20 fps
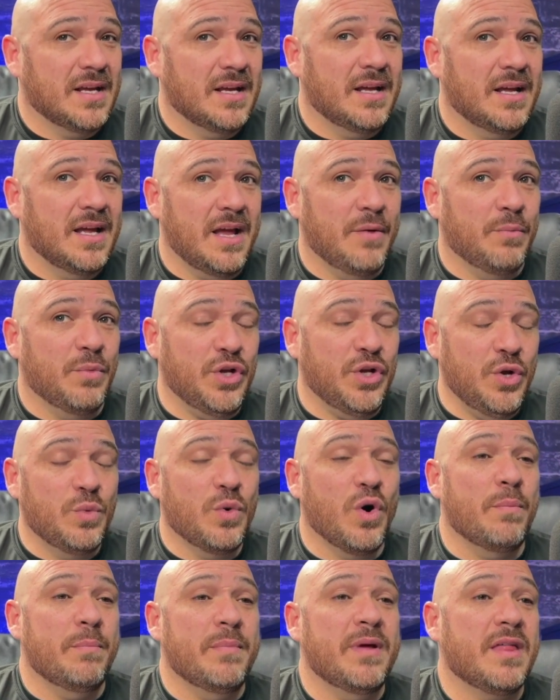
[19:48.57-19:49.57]
And when you
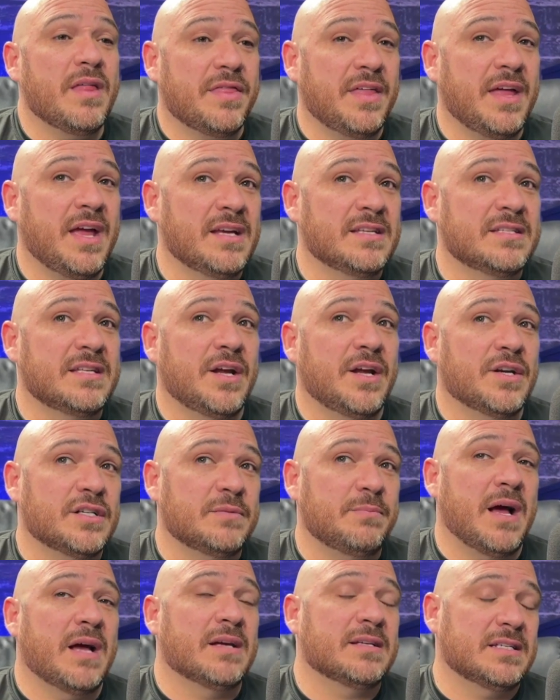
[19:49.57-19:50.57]
omit things that your
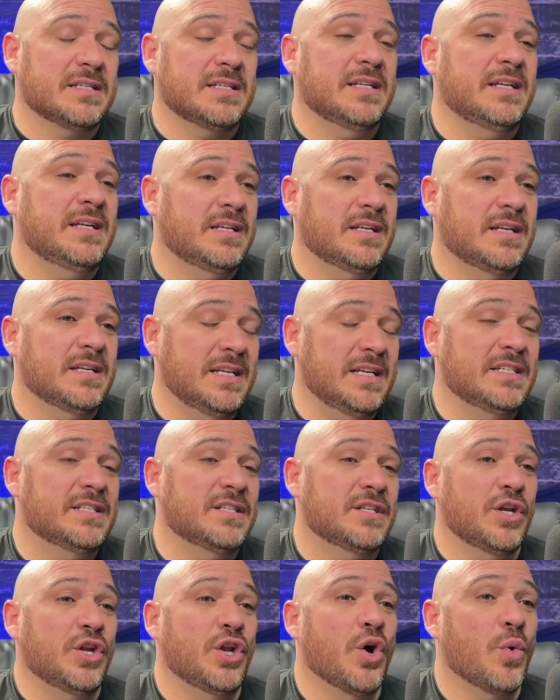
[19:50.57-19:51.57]
spouse
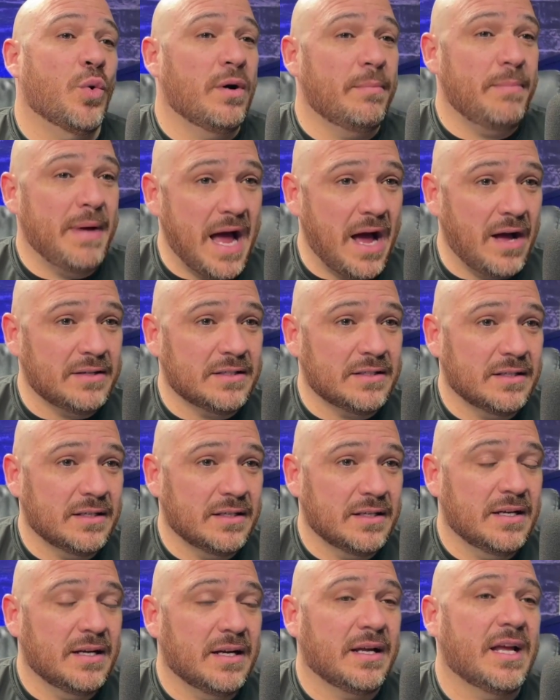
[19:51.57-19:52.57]
needs to know about,
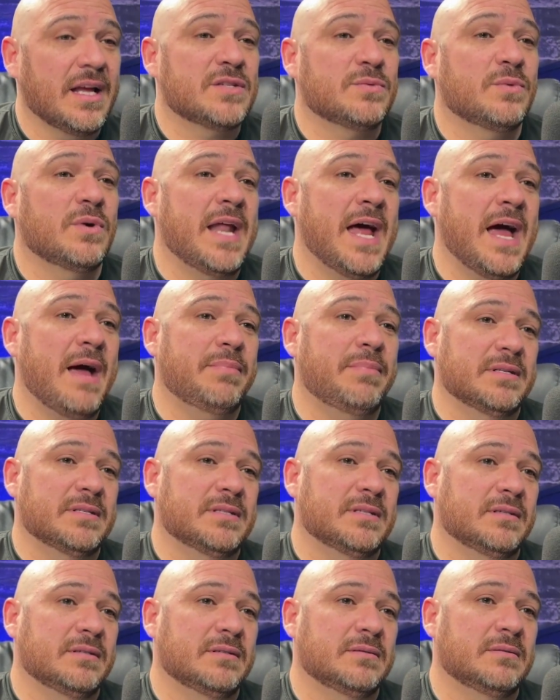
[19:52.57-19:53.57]
guess what happens?
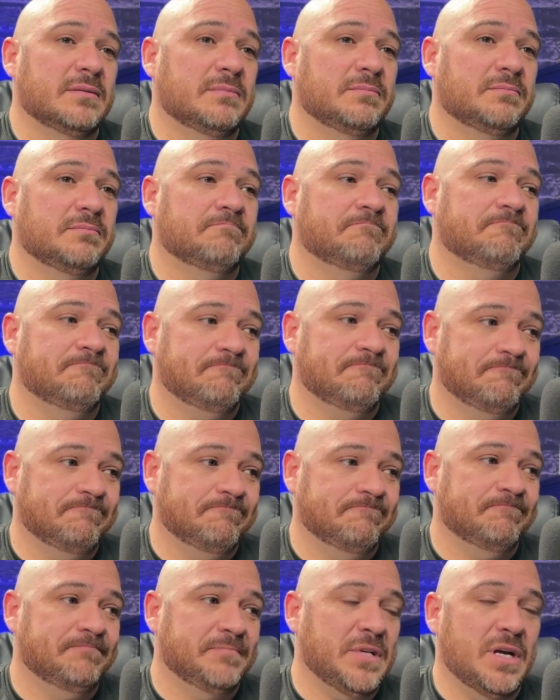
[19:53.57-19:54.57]

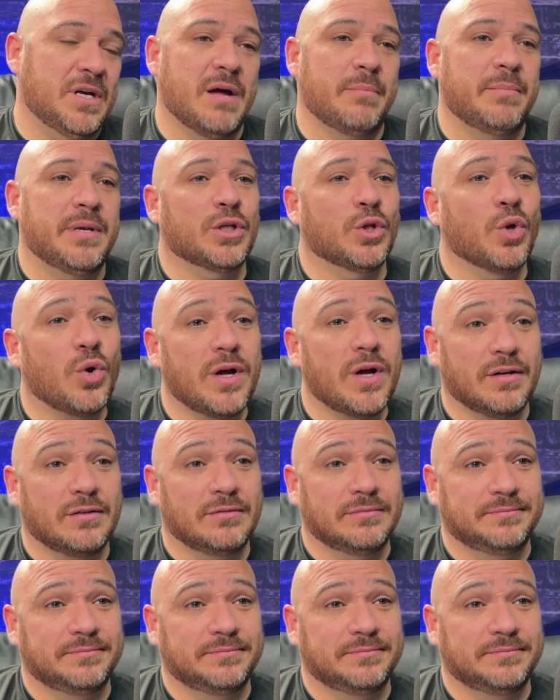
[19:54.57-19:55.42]
You're not being loyal.